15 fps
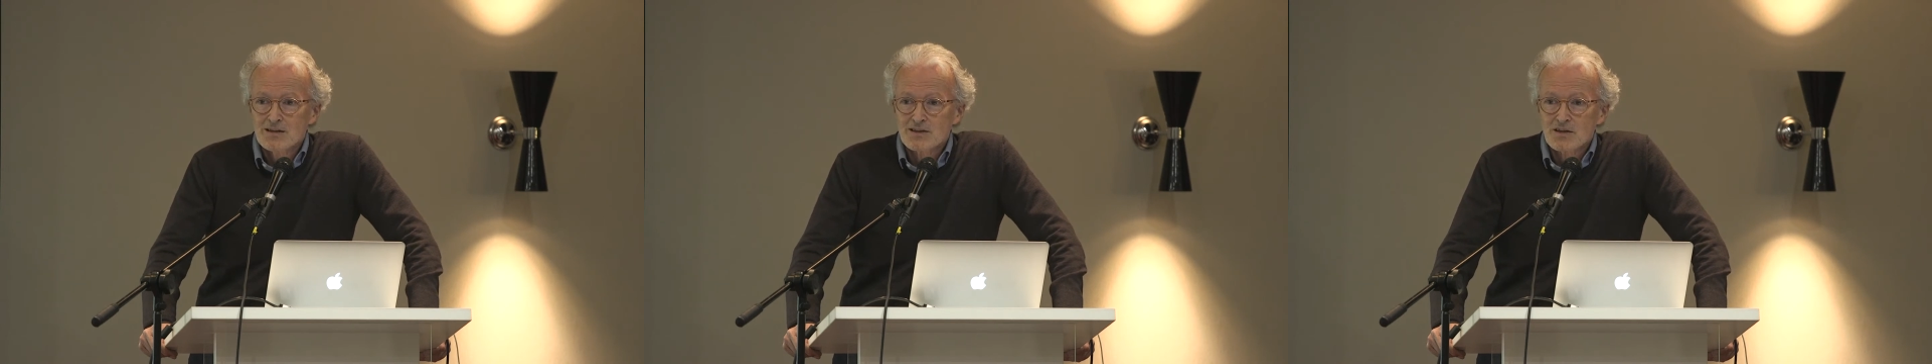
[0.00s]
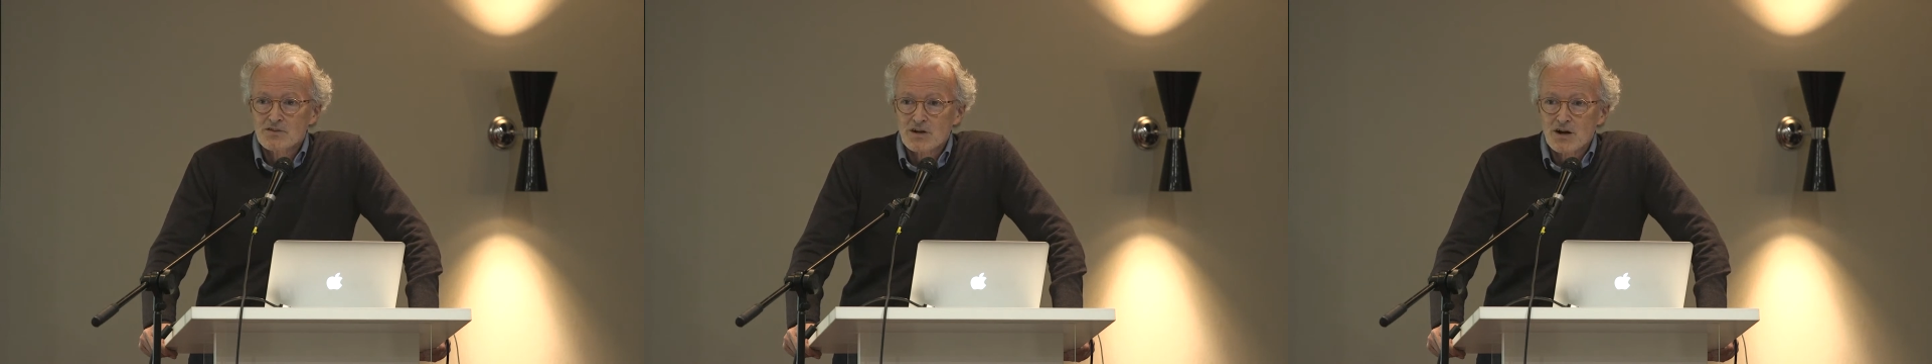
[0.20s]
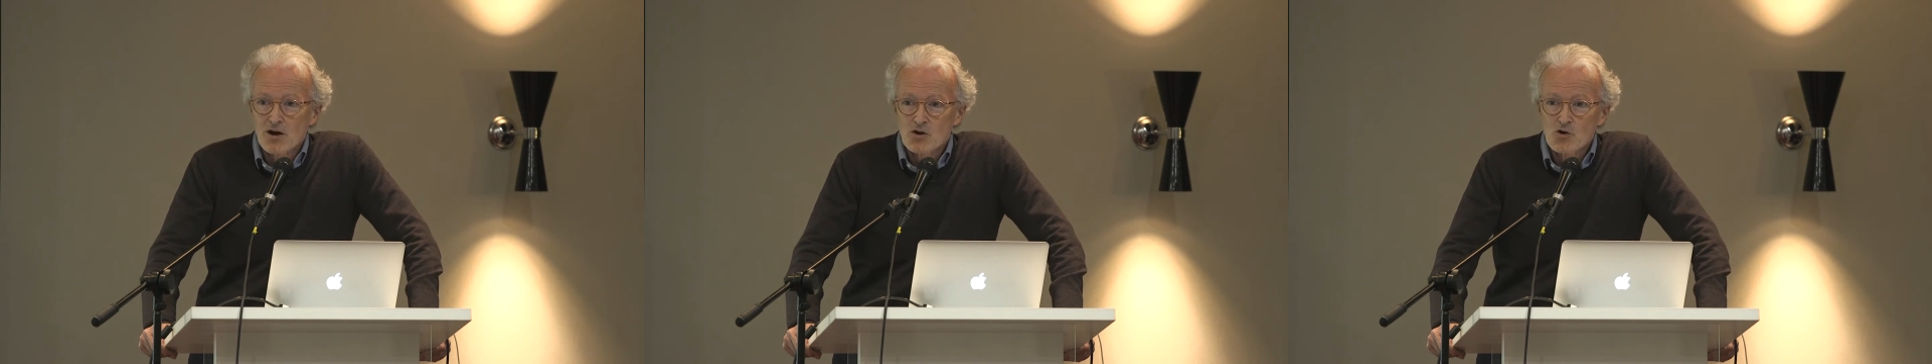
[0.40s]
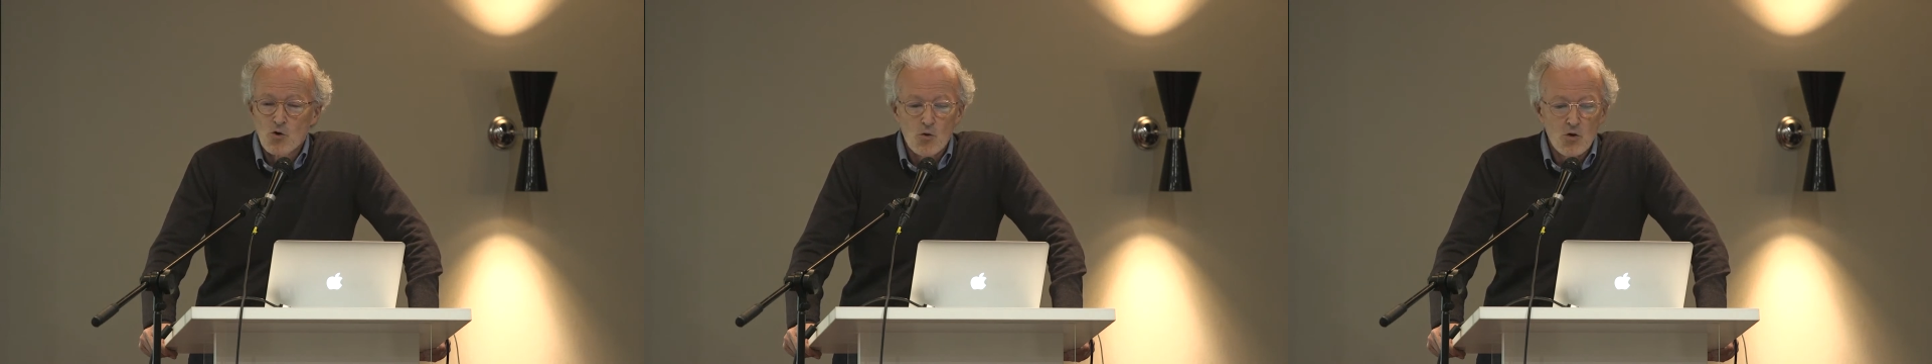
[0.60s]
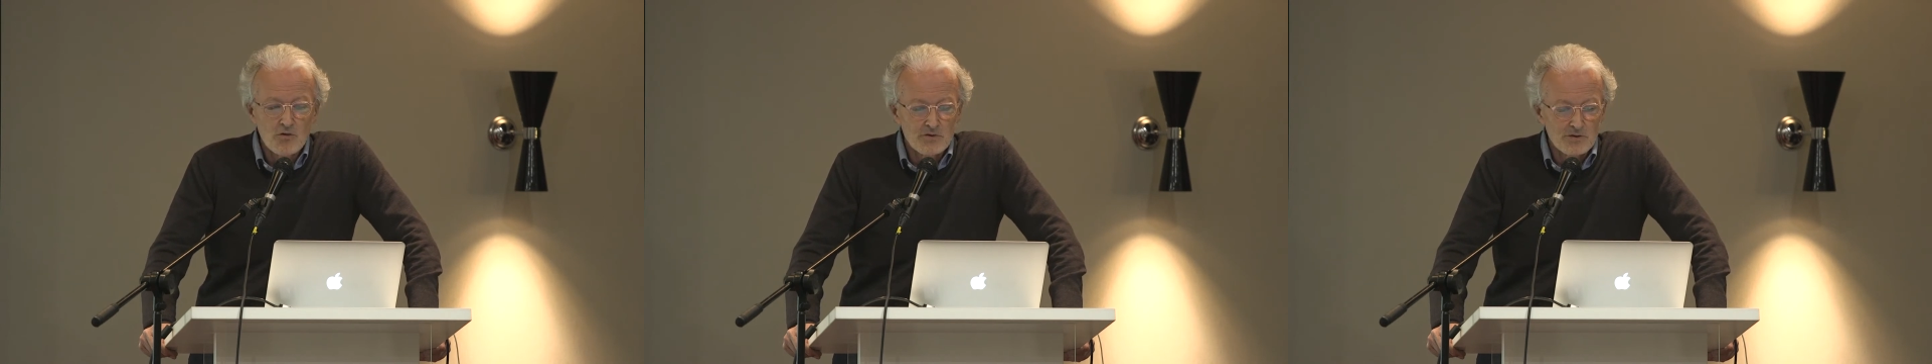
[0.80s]
that they are
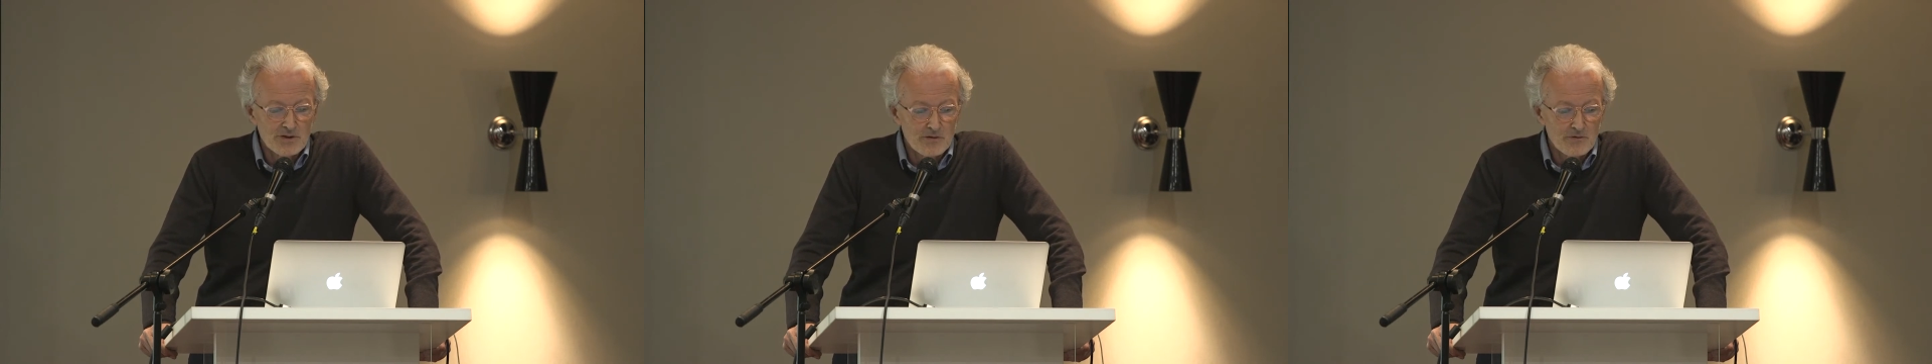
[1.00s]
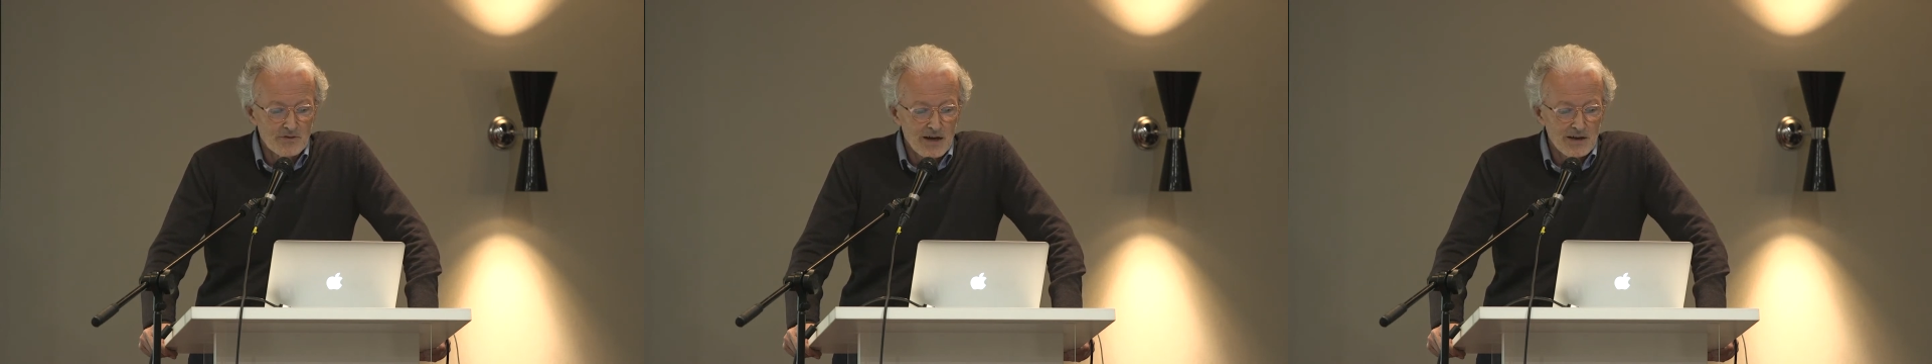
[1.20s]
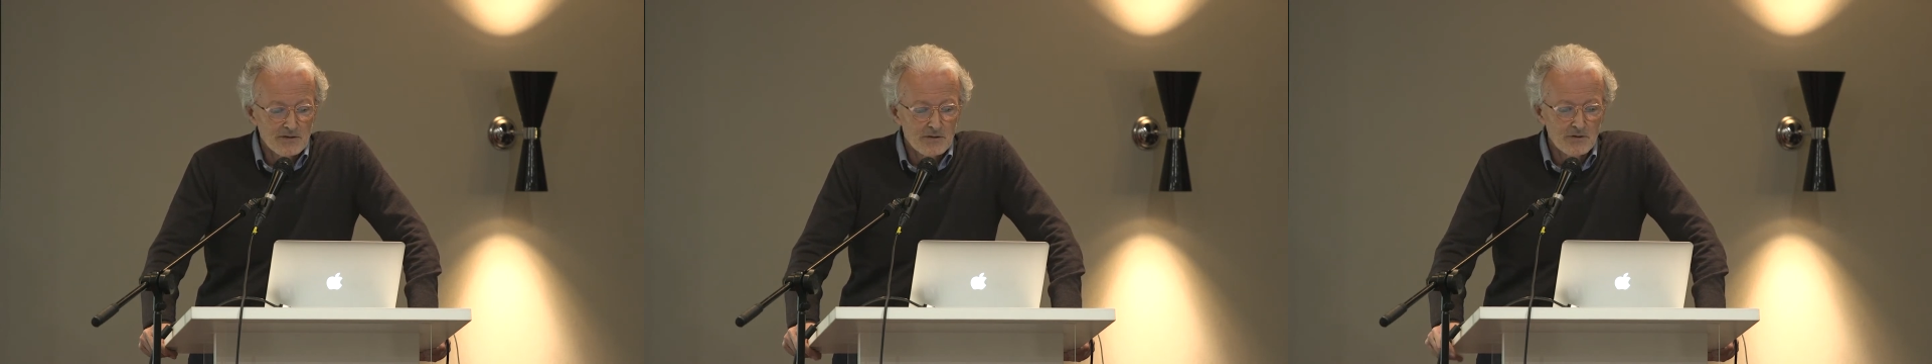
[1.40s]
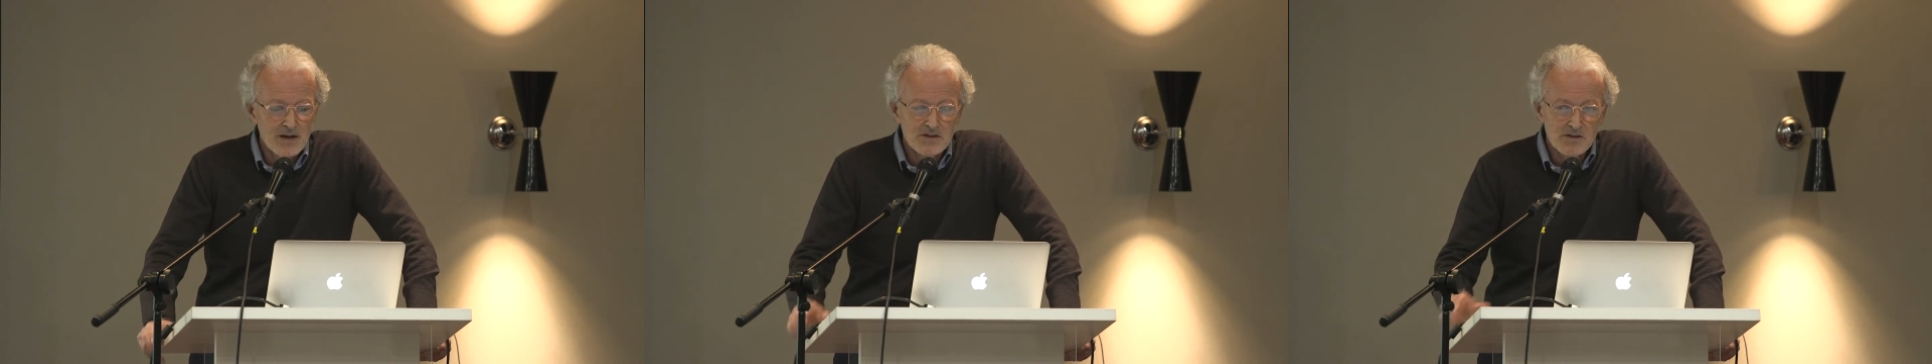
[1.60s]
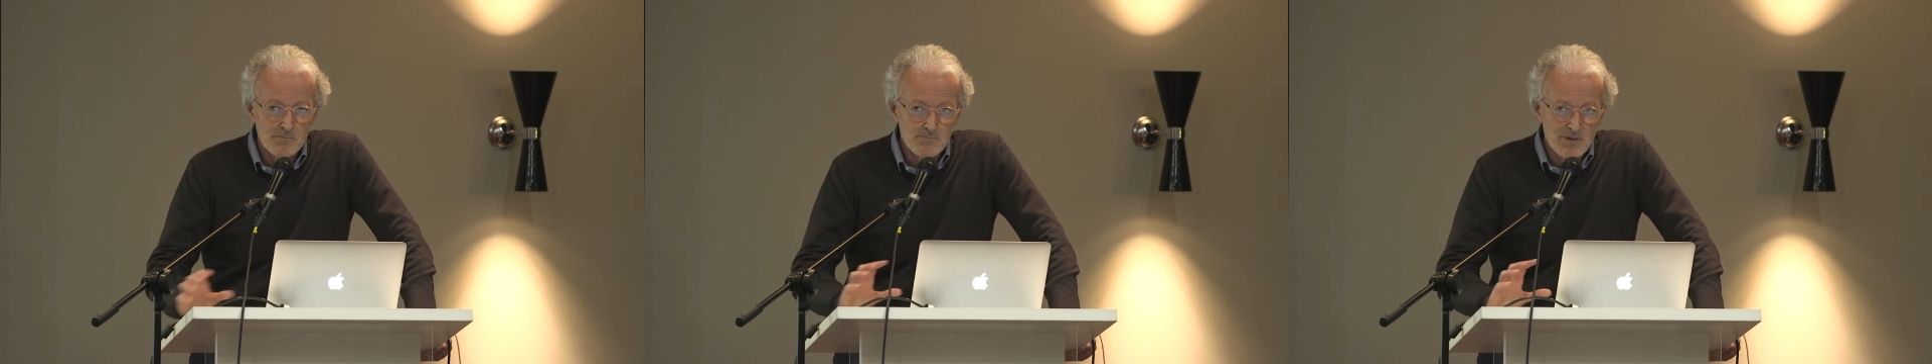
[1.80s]
co-owners of that? So
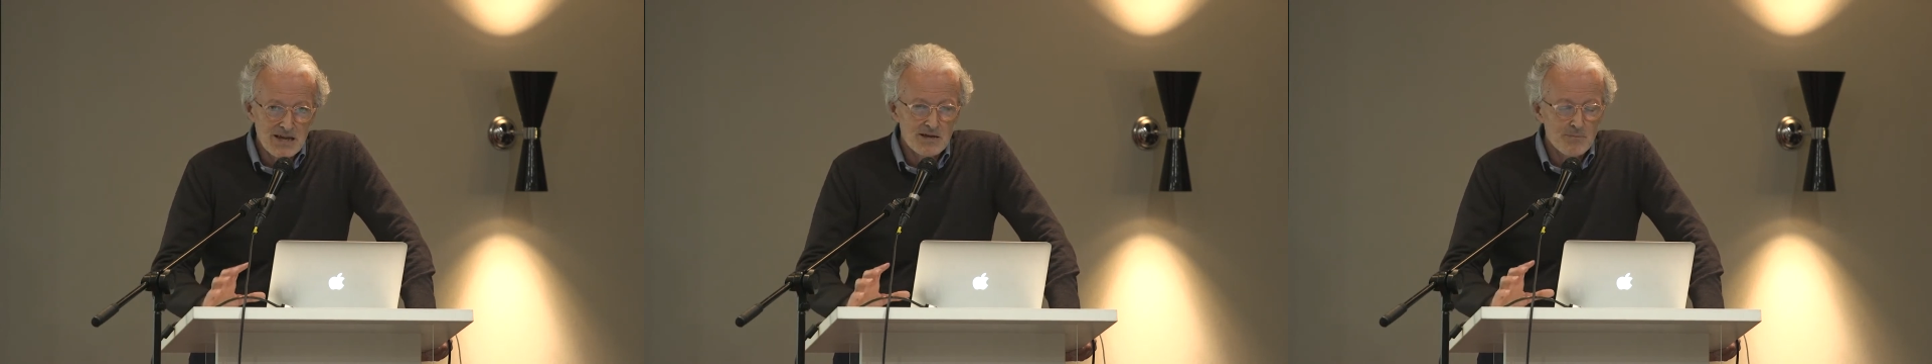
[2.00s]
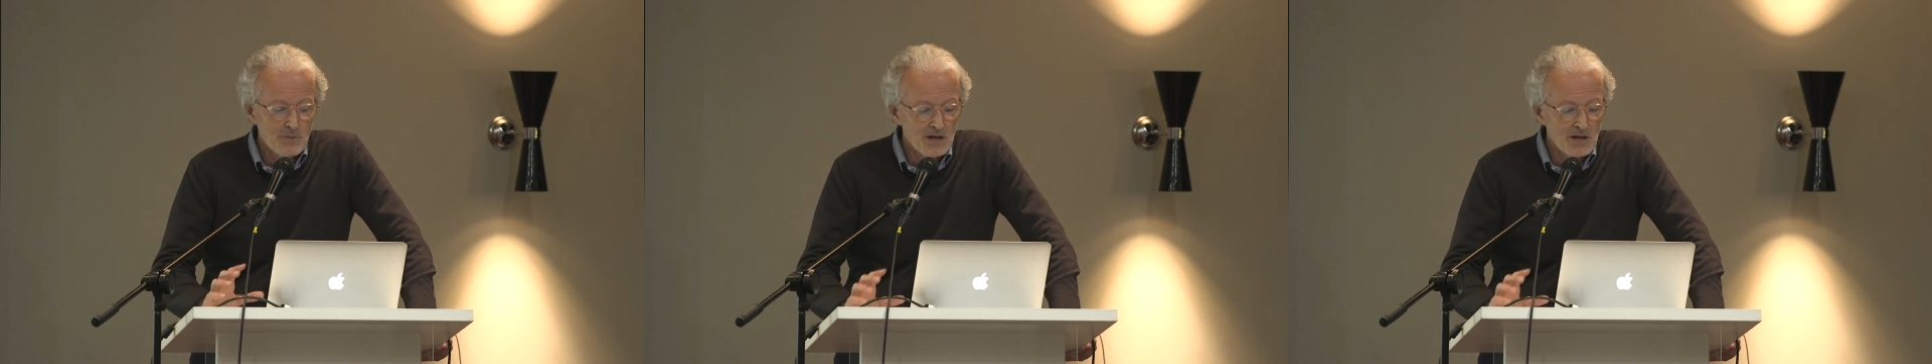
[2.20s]
that's a big